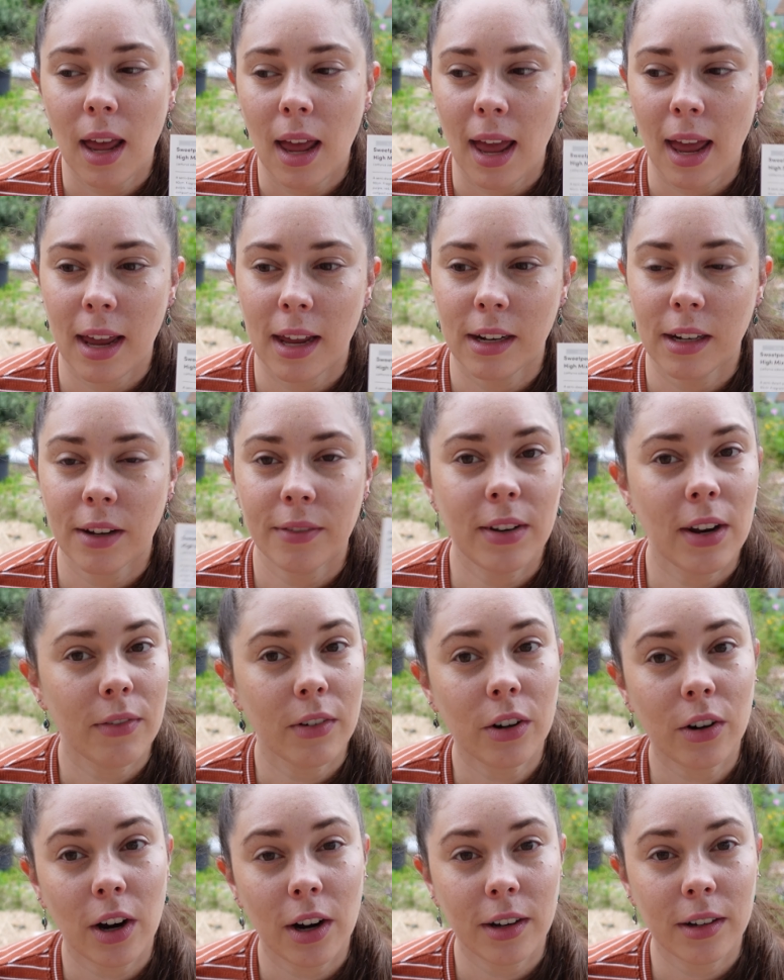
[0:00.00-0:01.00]
And
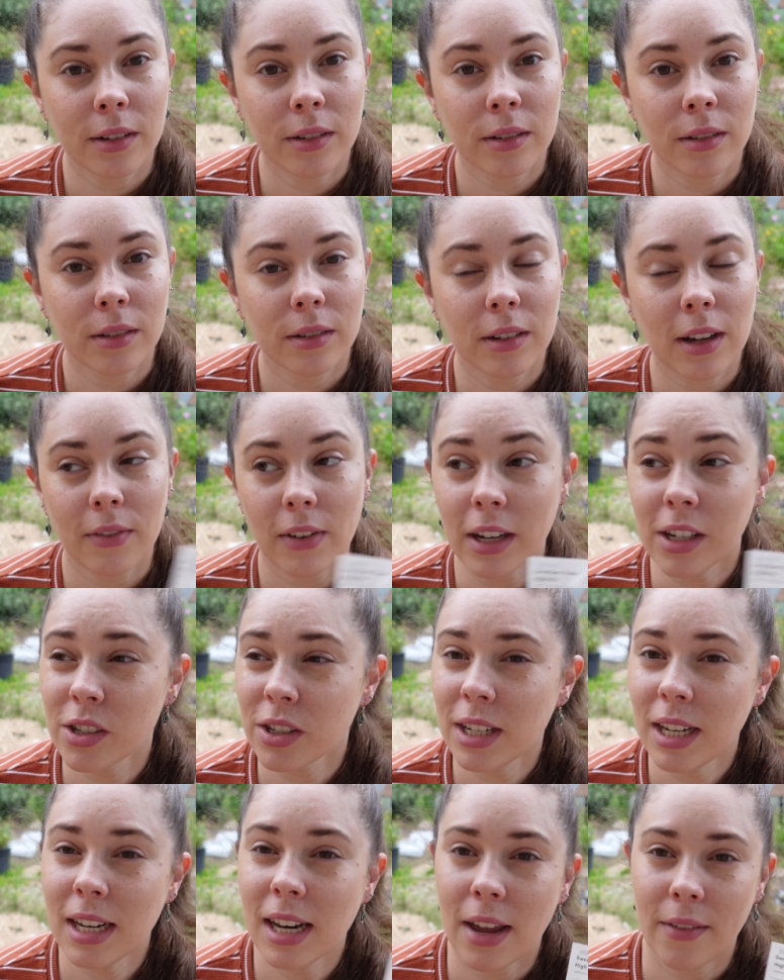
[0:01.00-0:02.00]
I've
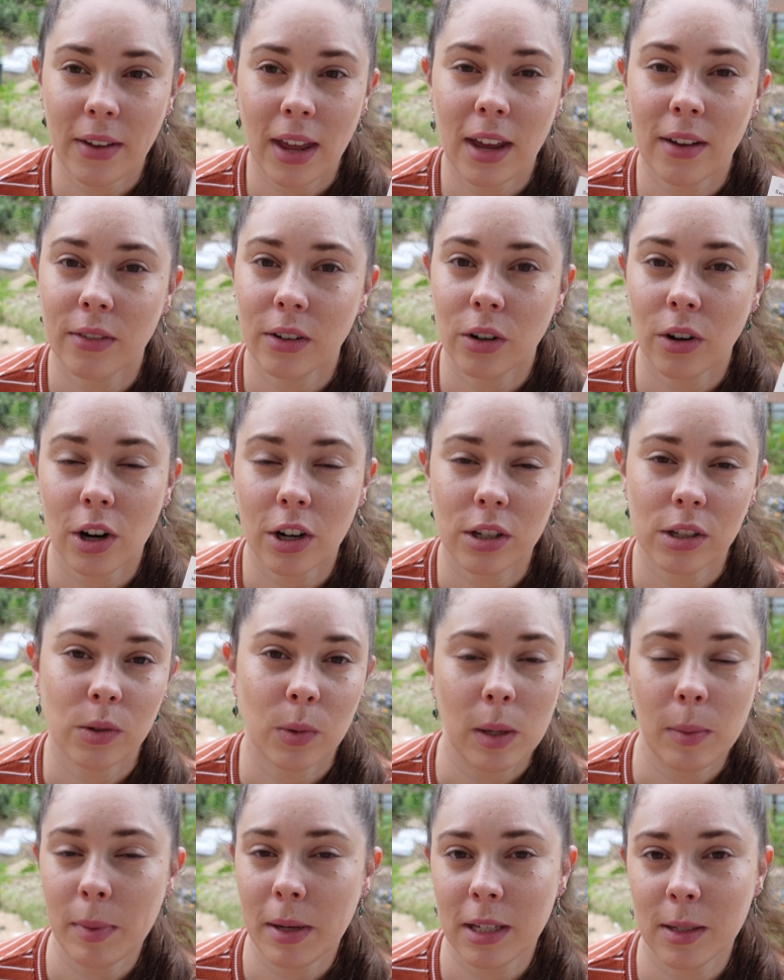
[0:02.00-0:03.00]
actually never ever grown
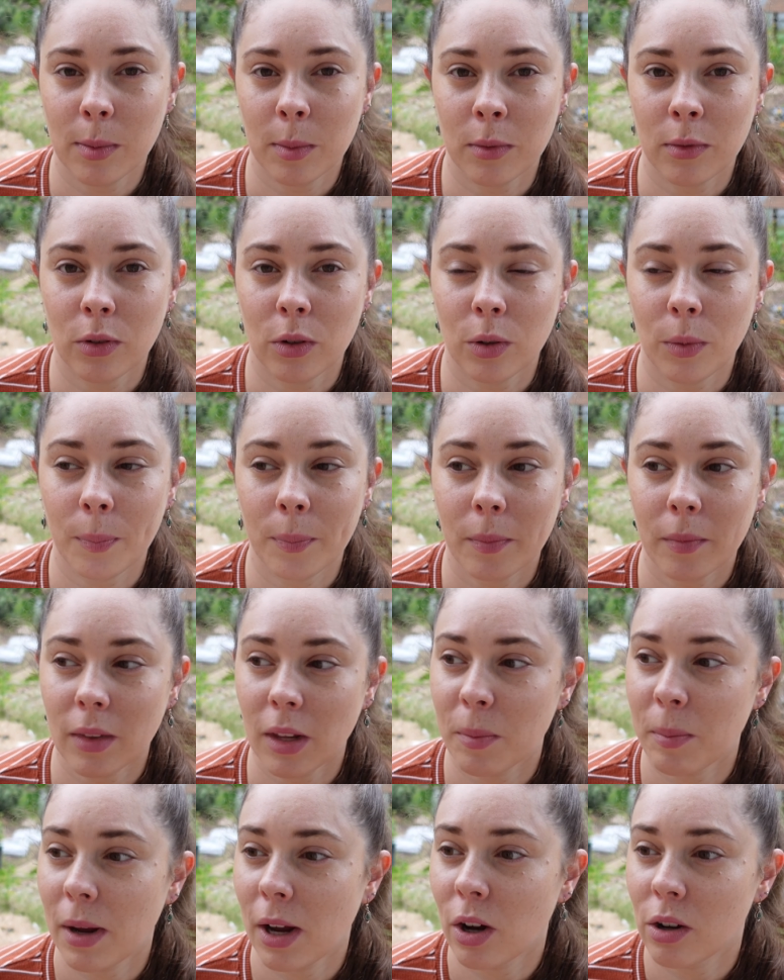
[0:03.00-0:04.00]
sweet peas before
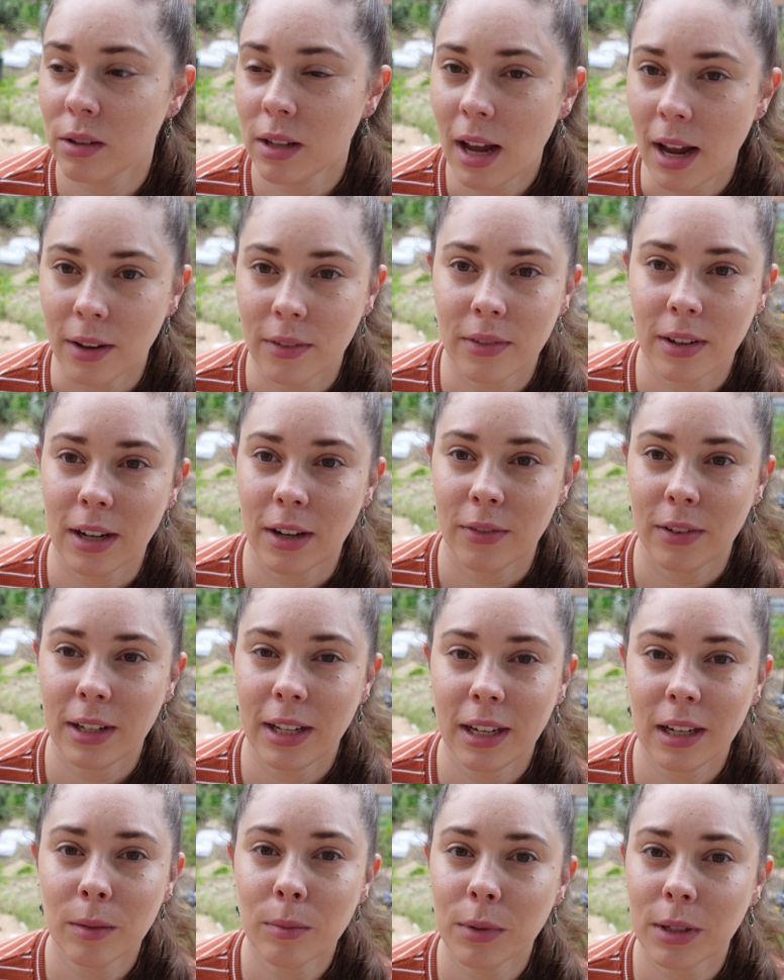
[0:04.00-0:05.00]
in my whole life, and I feel
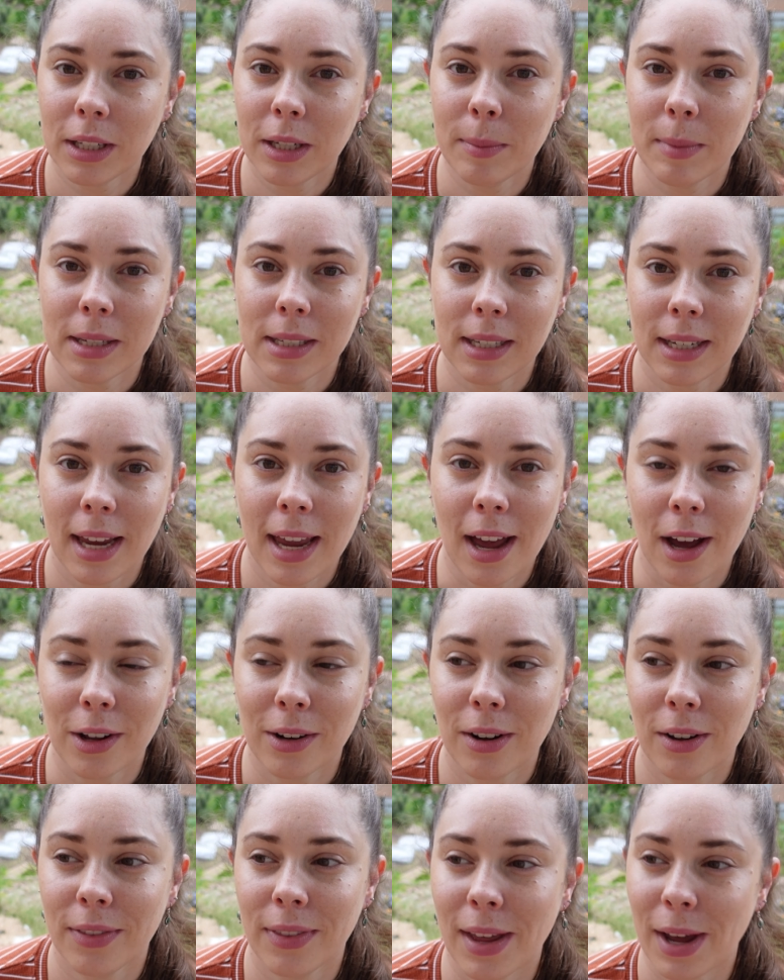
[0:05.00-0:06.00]
like I'm really missing out
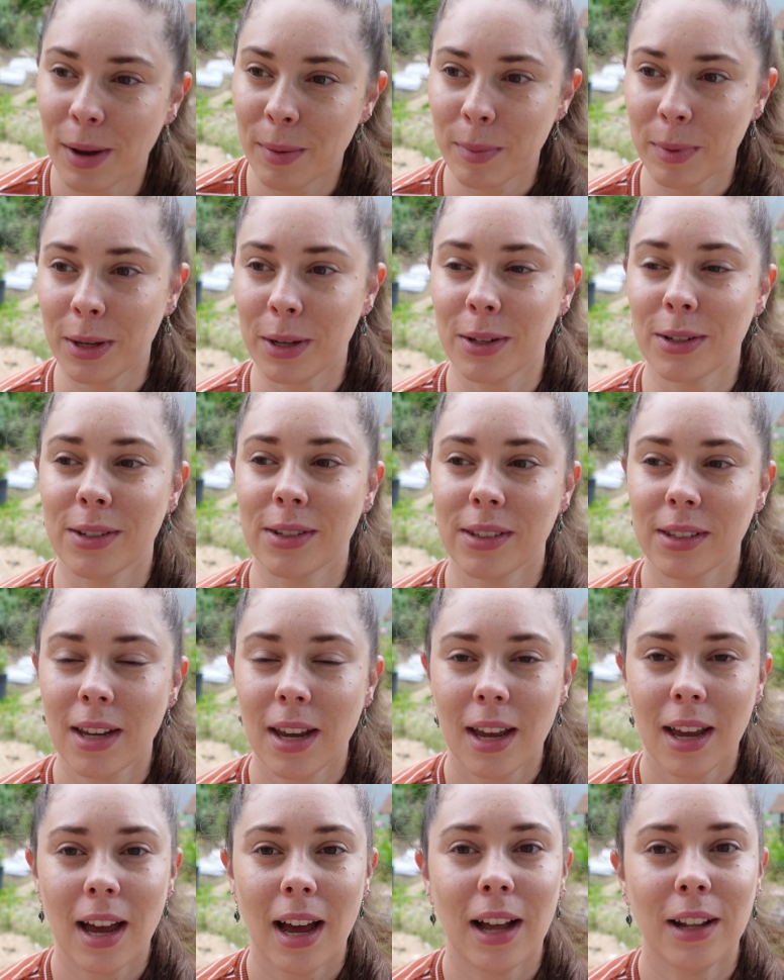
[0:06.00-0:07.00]
on that, because
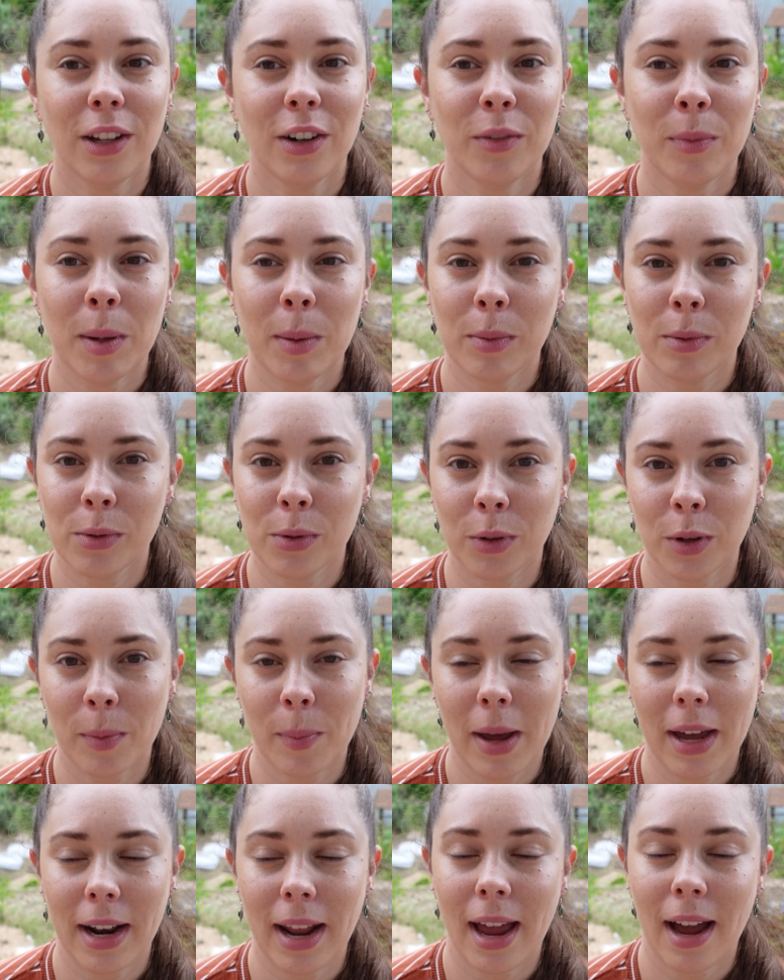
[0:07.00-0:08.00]
a lot of people talk
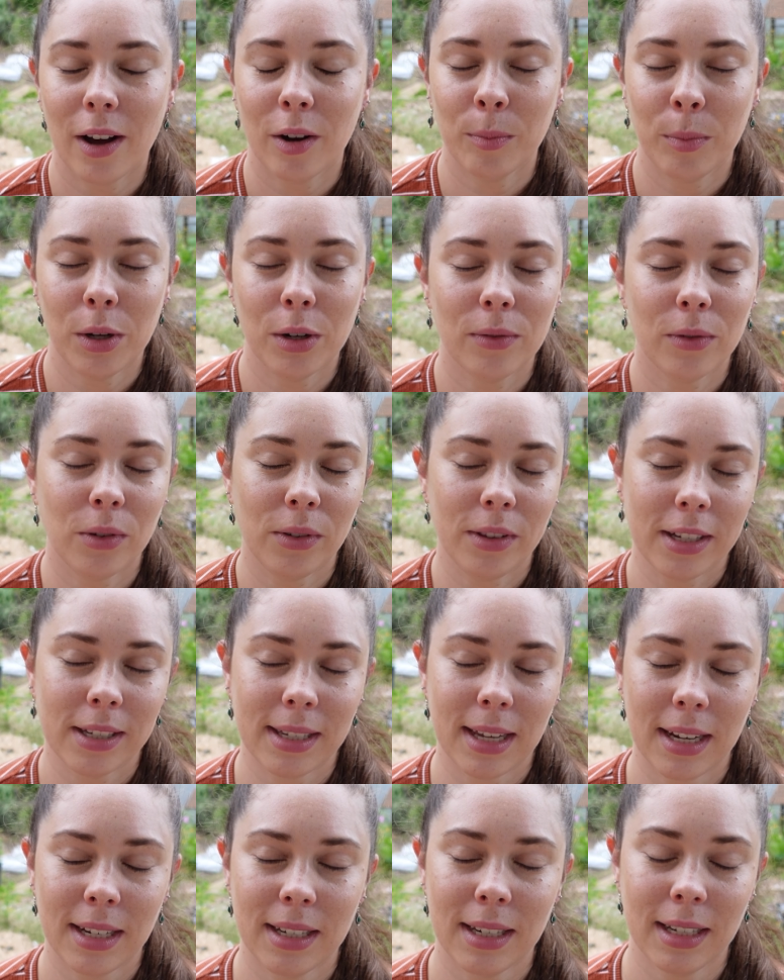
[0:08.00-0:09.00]
about how beautiful the
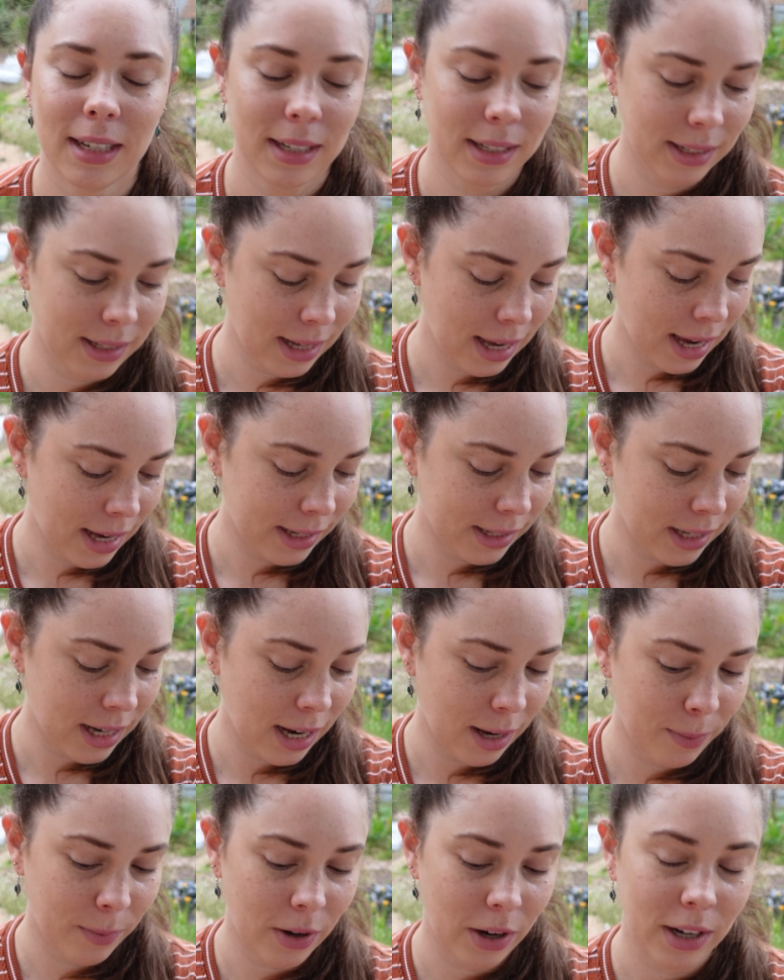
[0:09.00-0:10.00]
scent is, and I
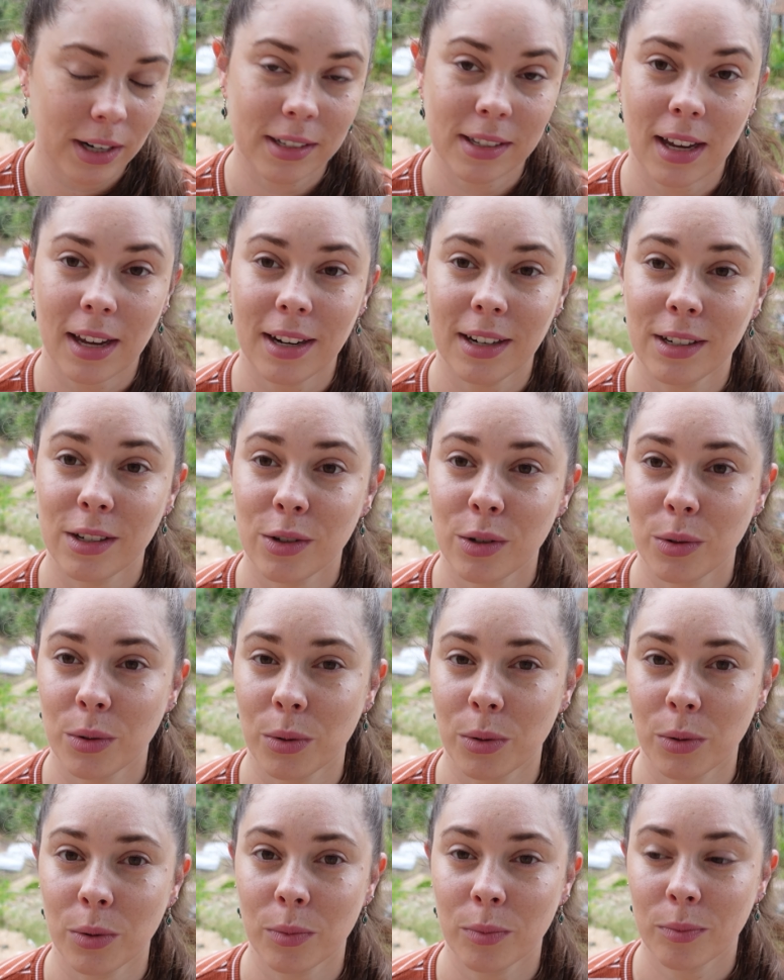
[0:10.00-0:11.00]
am very excited
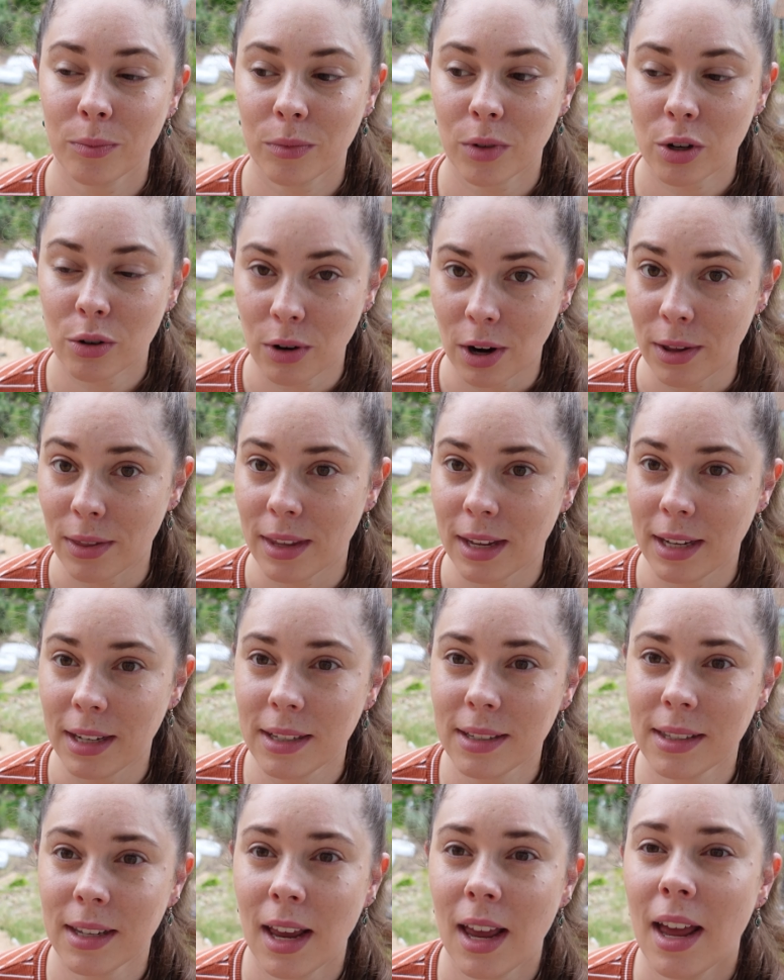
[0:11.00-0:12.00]
to grow
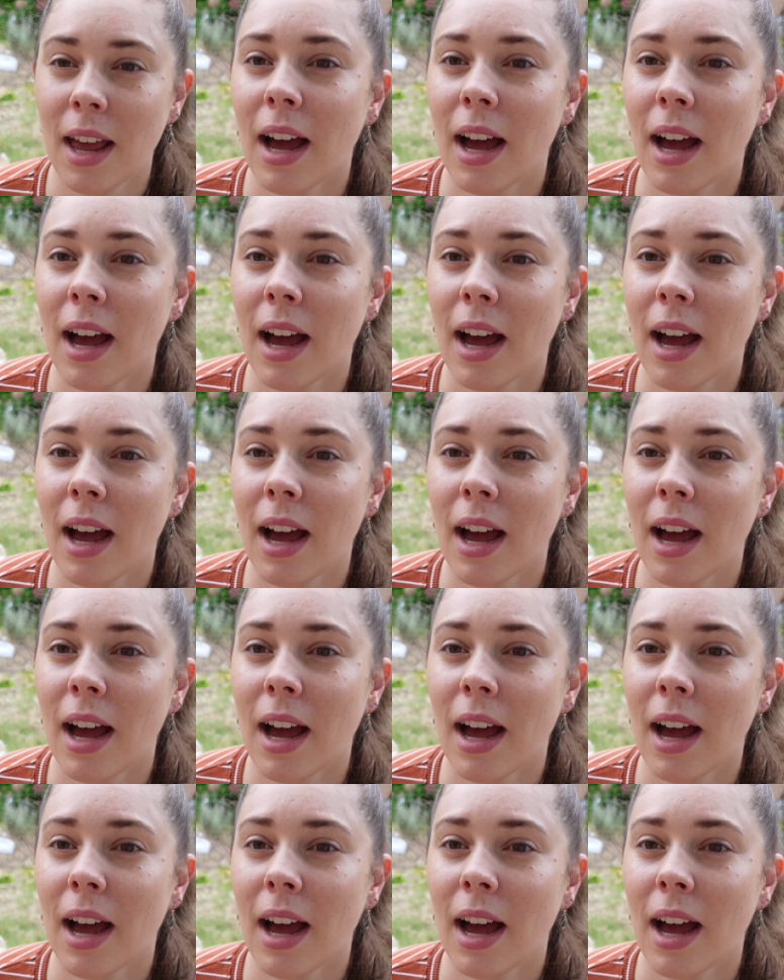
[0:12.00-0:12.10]
these.